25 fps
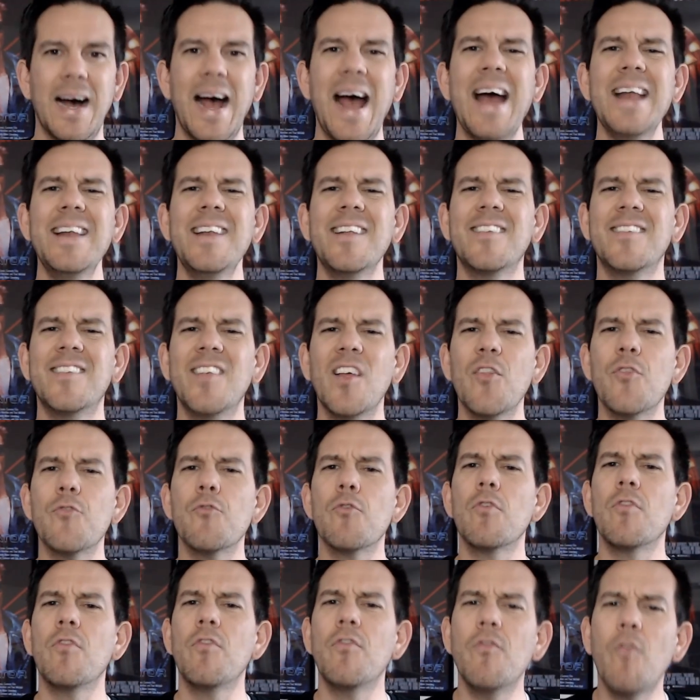had to sit
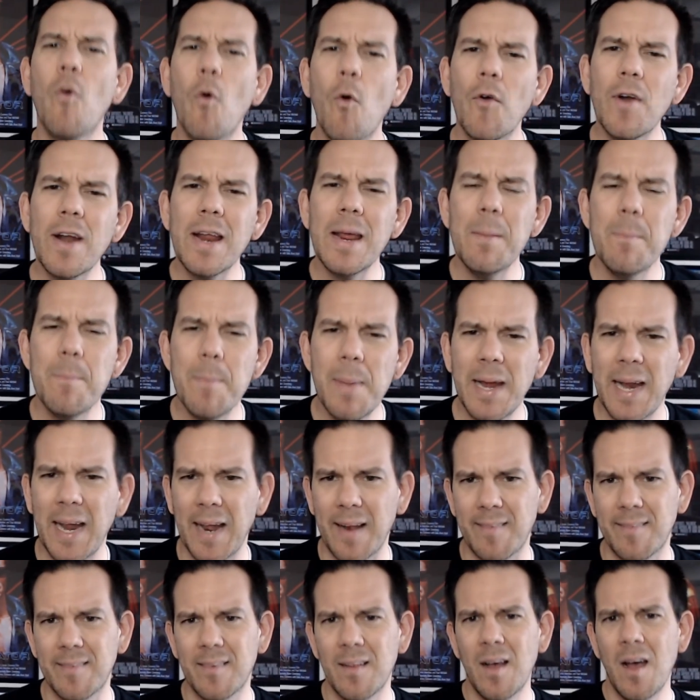through 40
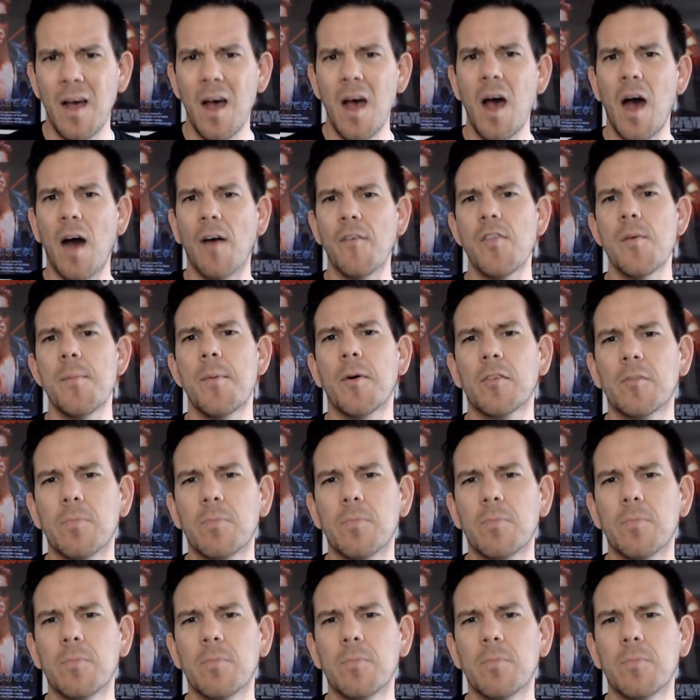minutes of the most